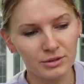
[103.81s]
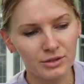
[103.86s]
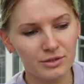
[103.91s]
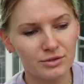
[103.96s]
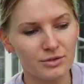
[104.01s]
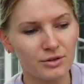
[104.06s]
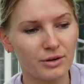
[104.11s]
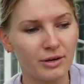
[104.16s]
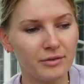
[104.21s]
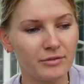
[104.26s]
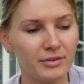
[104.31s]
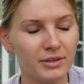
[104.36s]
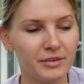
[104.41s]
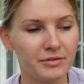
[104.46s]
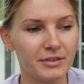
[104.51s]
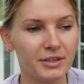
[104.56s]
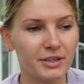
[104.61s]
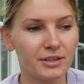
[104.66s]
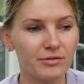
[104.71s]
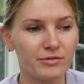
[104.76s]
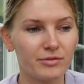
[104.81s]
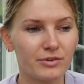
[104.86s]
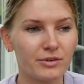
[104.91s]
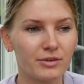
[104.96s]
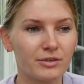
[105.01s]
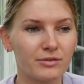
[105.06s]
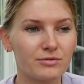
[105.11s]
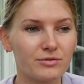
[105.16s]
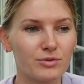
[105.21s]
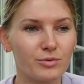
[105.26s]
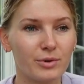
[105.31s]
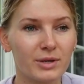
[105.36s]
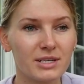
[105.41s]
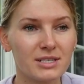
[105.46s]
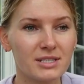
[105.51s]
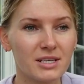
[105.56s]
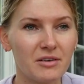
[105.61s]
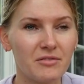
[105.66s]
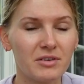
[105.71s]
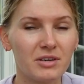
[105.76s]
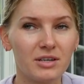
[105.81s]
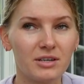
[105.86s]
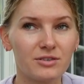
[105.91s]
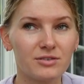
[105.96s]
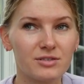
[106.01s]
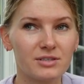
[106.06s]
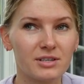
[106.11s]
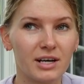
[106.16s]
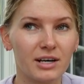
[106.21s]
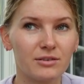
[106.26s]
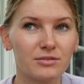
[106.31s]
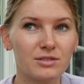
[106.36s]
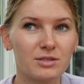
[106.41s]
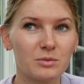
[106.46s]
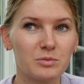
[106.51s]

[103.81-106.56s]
so I've lived here for 27 years now.